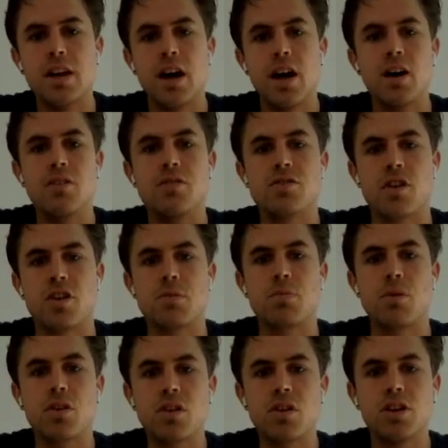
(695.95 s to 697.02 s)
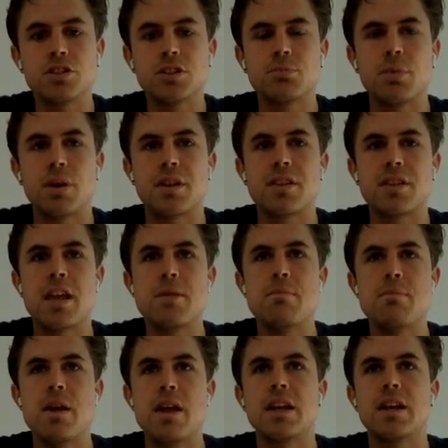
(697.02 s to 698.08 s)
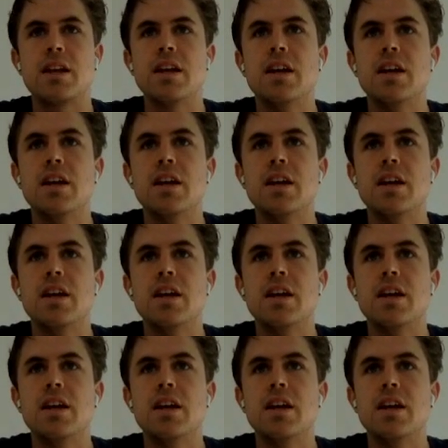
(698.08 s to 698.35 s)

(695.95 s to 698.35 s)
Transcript: of sharded protocols, but they make